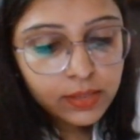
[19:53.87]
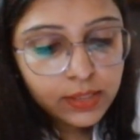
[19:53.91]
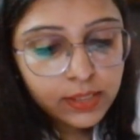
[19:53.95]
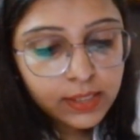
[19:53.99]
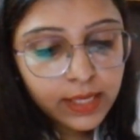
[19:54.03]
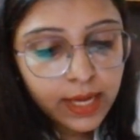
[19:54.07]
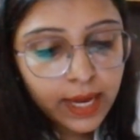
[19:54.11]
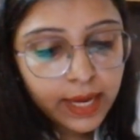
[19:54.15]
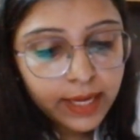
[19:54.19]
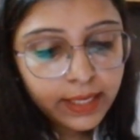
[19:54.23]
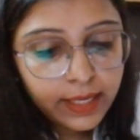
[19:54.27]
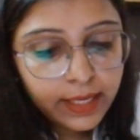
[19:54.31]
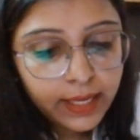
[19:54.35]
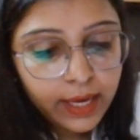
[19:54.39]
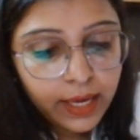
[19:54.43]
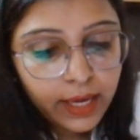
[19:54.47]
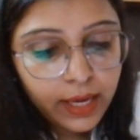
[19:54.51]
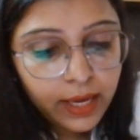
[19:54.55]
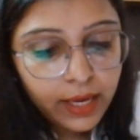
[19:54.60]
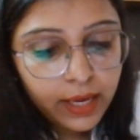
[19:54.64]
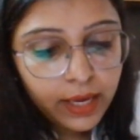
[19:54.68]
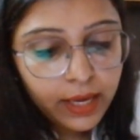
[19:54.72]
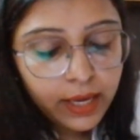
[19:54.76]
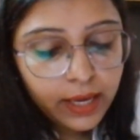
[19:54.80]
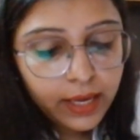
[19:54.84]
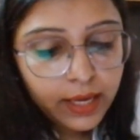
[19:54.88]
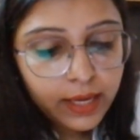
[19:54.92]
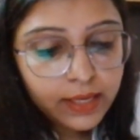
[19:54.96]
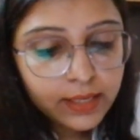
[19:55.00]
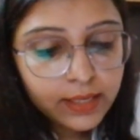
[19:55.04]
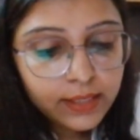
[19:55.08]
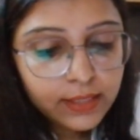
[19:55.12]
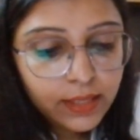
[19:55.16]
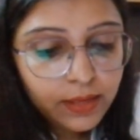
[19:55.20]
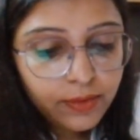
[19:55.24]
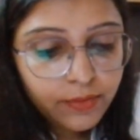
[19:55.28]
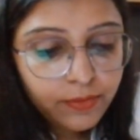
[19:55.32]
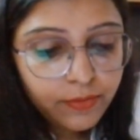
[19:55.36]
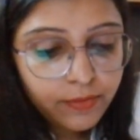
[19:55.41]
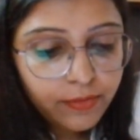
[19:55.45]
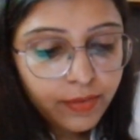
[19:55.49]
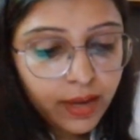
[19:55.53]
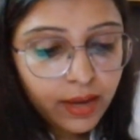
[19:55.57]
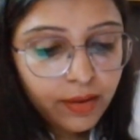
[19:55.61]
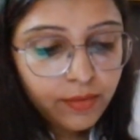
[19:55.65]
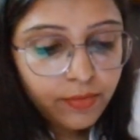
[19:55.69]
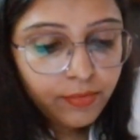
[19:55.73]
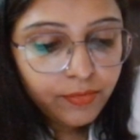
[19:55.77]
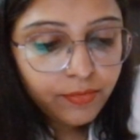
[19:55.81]
A is the
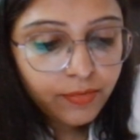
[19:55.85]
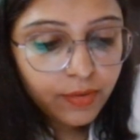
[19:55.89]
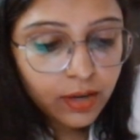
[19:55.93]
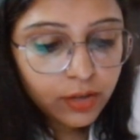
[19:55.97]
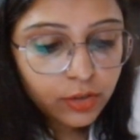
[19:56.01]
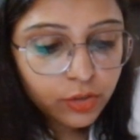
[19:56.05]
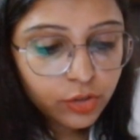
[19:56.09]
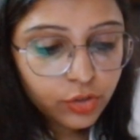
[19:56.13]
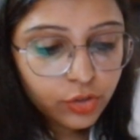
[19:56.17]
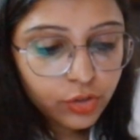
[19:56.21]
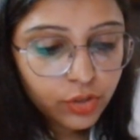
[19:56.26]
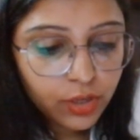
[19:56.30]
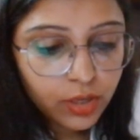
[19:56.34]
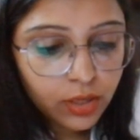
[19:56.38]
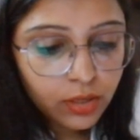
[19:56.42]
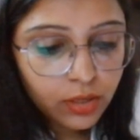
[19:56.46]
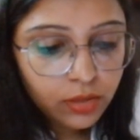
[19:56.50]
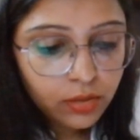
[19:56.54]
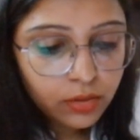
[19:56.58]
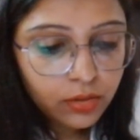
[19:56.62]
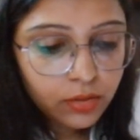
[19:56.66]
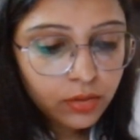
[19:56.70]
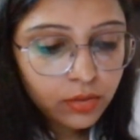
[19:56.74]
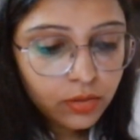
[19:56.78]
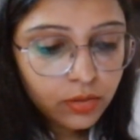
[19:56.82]
wave function